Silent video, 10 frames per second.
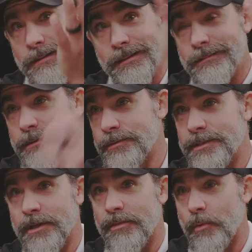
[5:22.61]
well, who's
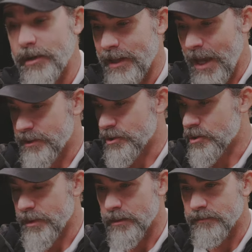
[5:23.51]
the authority, the habits that
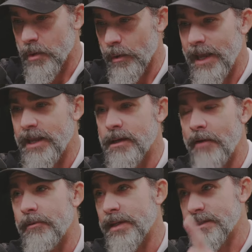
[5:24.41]
you build of going, hey,
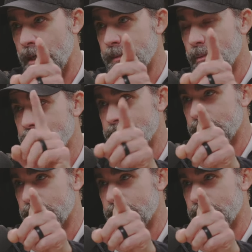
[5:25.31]
government, tell me what to